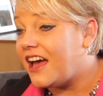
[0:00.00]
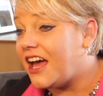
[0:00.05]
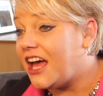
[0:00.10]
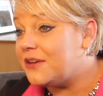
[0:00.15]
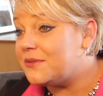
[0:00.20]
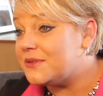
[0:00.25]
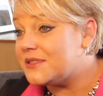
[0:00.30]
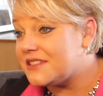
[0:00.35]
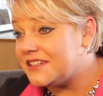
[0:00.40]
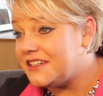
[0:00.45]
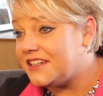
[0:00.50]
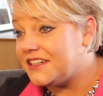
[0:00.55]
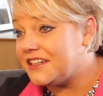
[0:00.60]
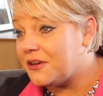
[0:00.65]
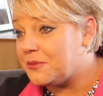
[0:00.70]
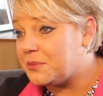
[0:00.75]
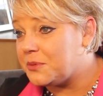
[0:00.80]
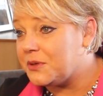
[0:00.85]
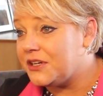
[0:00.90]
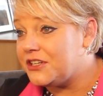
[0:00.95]
I was leading
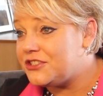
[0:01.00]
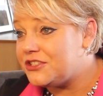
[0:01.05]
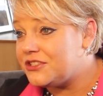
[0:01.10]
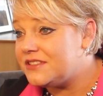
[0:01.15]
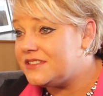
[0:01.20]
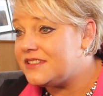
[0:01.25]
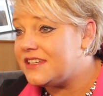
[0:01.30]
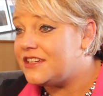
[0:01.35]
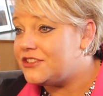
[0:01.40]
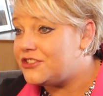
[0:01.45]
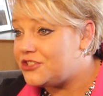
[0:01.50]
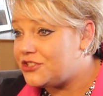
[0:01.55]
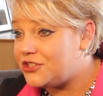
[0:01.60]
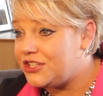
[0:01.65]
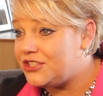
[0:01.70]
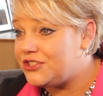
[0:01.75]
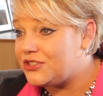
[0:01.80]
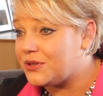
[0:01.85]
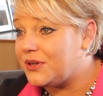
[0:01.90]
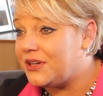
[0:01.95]
operations and she
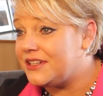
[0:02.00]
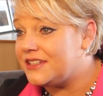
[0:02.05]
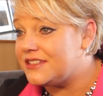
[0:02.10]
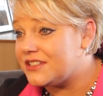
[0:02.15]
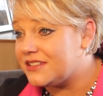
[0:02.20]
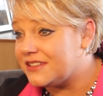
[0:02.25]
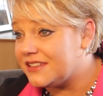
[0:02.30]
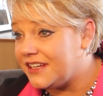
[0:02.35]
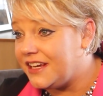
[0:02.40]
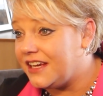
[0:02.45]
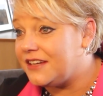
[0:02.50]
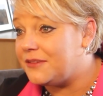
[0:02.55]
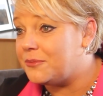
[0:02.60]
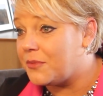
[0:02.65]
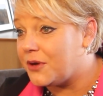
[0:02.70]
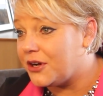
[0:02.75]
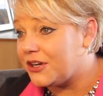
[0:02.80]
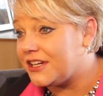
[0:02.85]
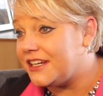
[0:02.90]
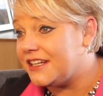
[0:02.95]
joined to lead
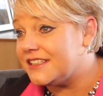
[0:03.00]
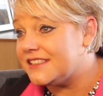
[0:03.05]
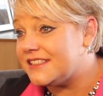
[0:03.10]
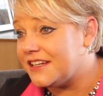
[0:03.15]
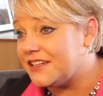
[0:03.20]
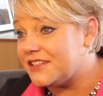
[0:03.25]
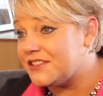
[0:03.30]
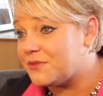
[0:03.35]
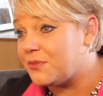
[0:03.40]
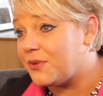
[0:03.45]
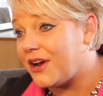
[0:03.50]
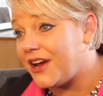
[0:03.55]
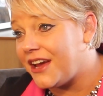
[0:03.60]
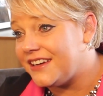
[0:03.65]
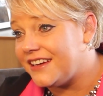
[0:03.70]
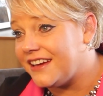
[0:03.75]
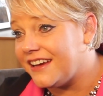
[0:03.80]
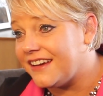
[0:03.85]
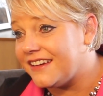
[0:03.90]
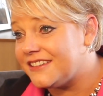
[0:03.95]
marketing, sales, and
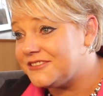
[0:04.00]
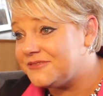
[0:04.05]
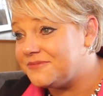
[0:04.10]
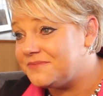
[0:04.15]
branding.